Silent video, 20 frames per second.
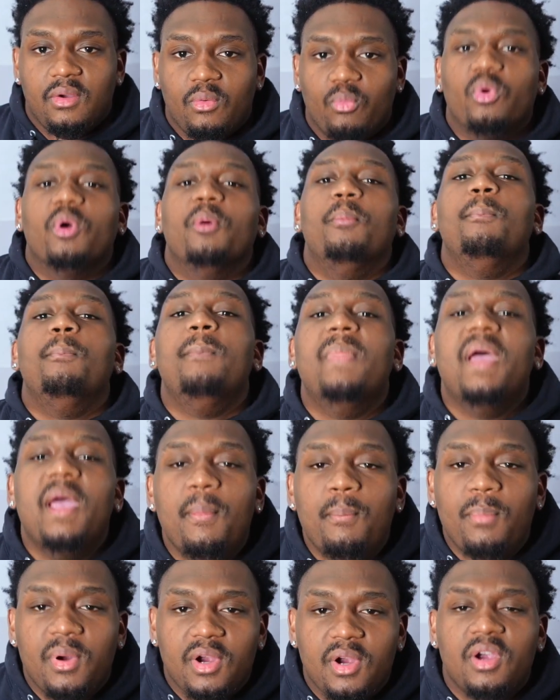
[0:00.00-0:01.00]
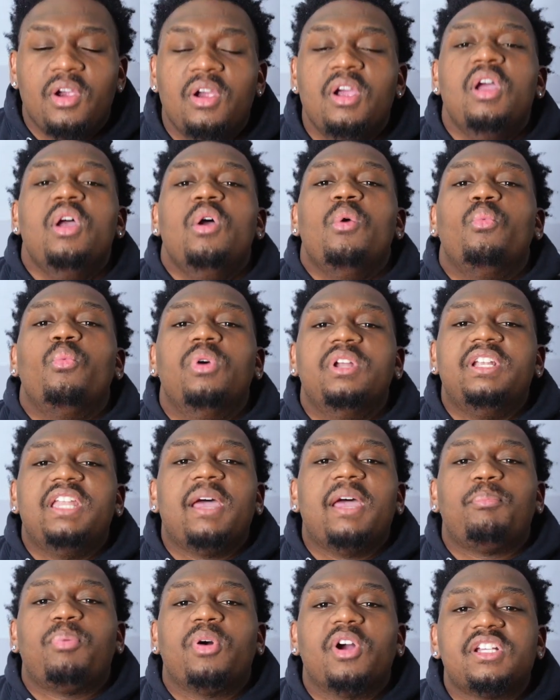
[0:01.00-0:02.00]
Remember what
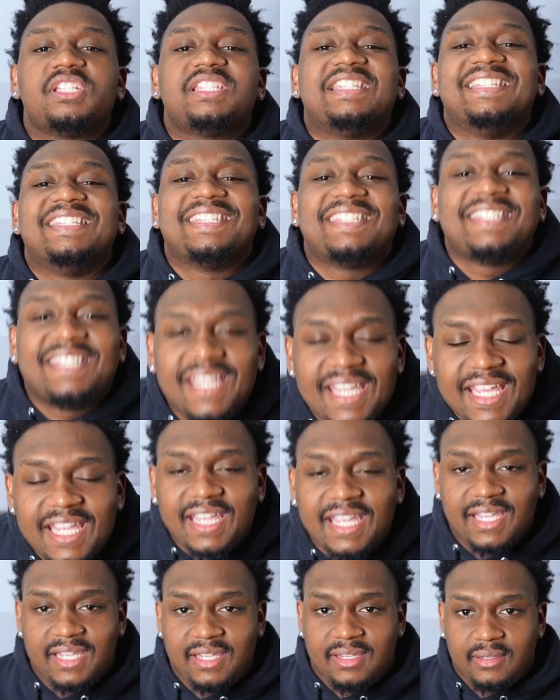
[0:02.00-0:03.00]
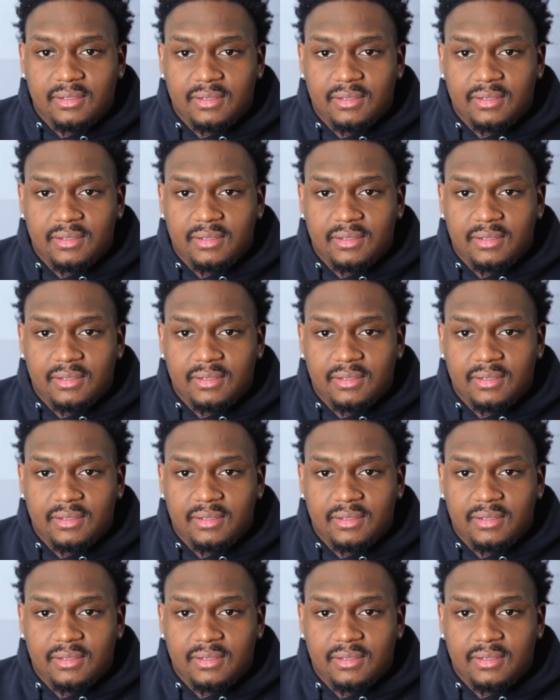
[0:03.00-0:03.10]
that person said.